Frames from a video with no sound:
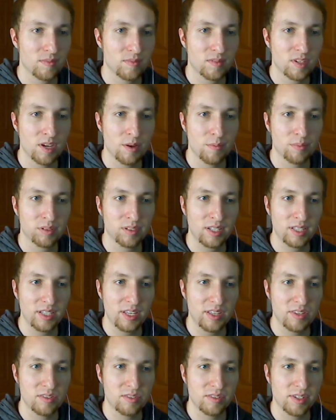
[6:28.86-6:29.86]
completely
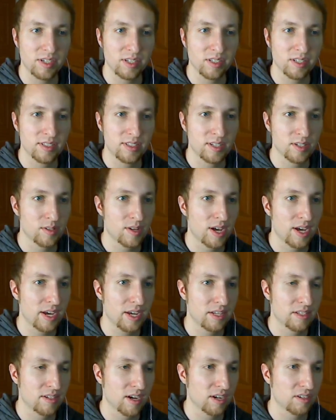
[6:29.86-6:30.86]
still until I
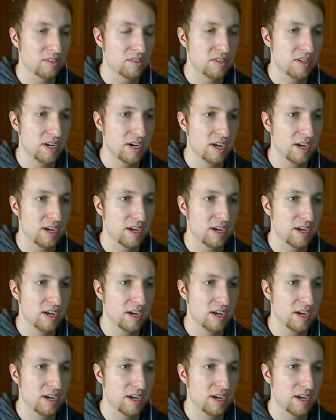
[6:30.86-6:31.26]
touched it,